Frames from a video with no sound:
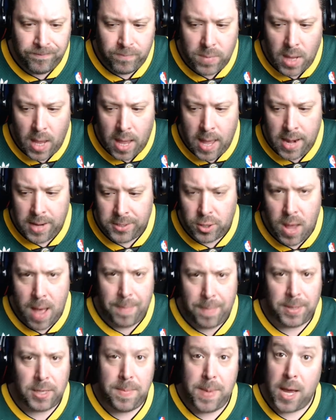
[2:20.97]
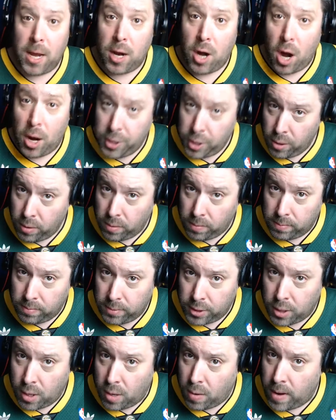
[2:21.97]
And it so happens to be a cartoon,
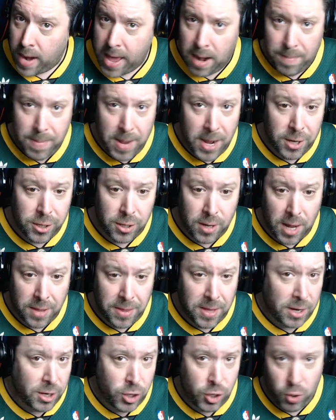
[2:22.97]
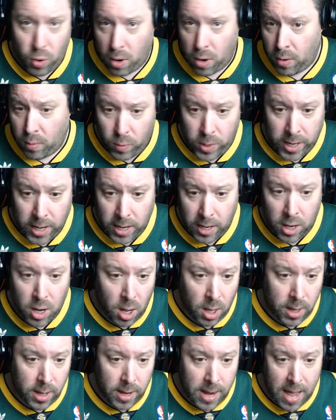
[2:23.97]
so an animation, I think short, we can
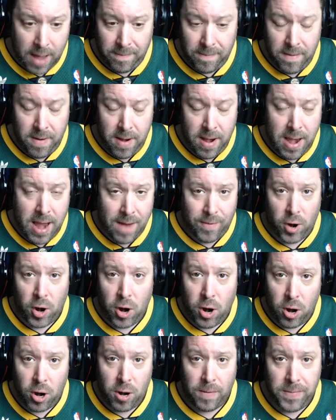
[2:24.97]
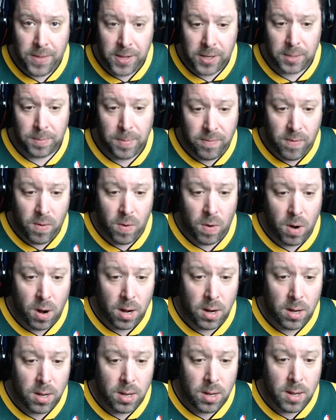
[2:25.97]
call it. I've never heard of this before.
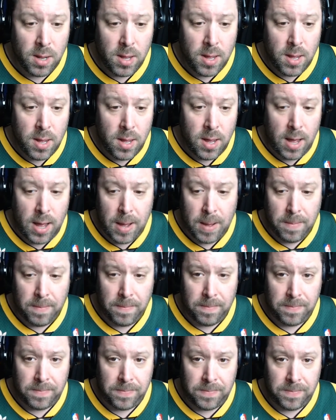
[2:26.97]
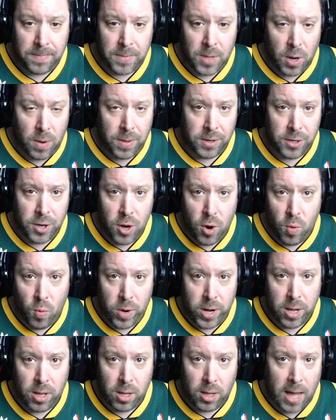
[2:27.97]
You know, there's no
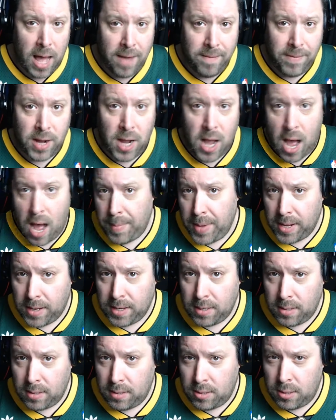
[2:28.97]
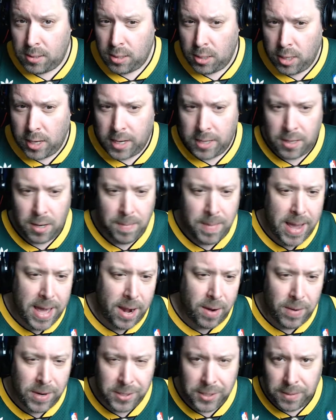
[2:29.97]
real live comic to look at their
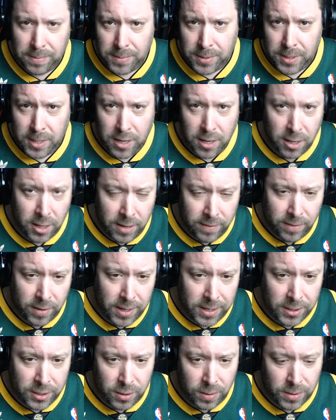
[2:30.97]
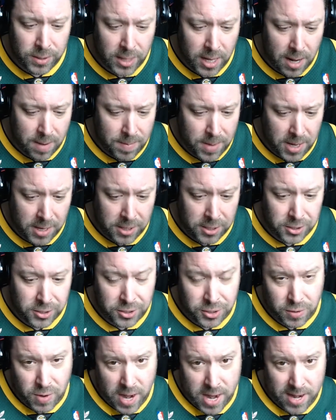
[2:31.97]
mannerisms and delivery, so it's going to be just
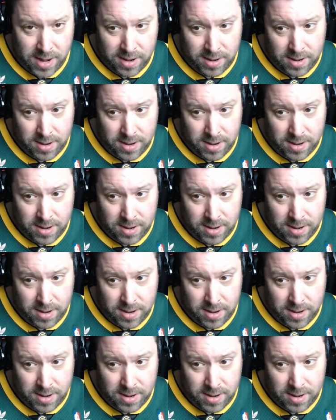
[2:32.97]
straight